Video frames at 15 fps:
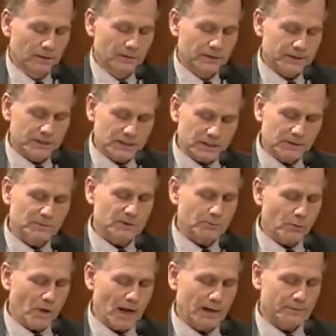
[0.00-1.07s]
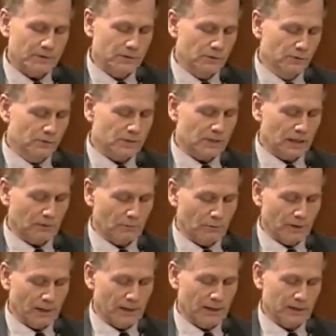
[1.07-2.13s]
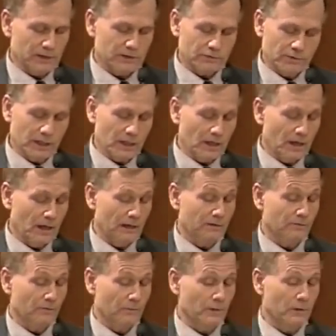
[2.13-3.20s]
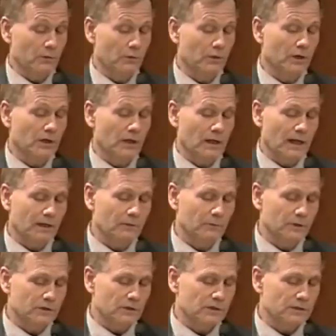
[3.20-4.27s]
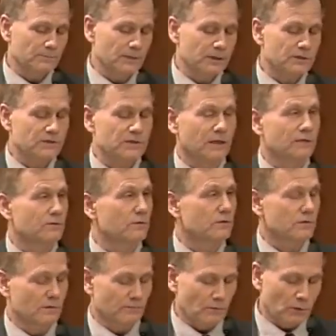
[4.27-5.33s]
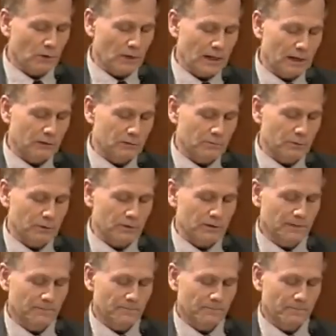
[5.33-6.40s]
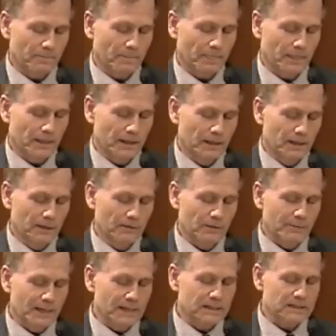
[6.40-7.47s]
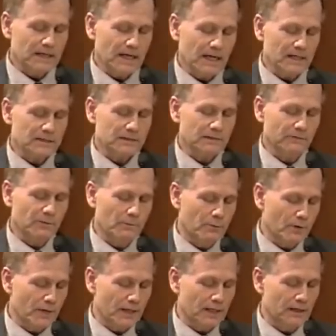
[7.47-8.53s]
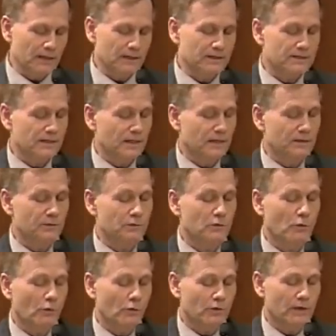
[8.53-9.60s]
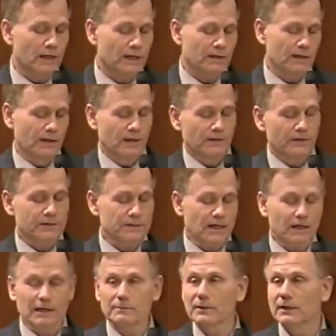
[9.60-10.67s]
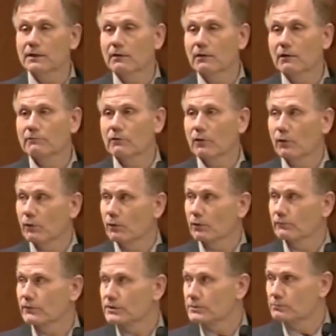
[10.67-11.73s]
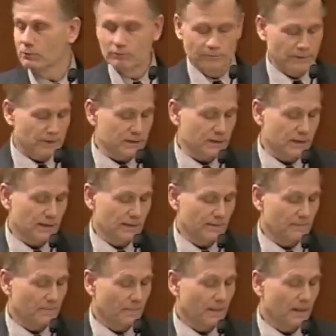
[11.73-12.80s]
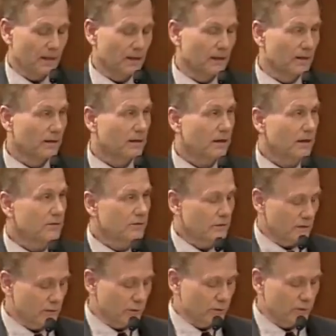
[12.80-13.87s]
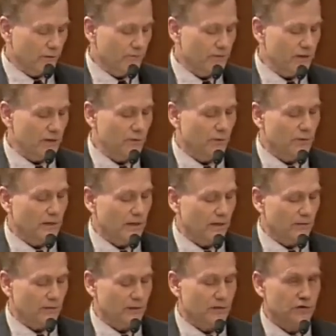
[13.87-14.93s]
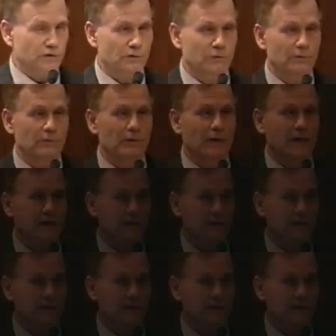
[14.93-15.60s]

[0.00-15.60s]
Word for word: the system is perhaps used that way, a straight line from the cortical language and speech centers to vocal output. The main task of the brain is then to coordinate the timing of all of this movement. I'd like to go to a video now and show you an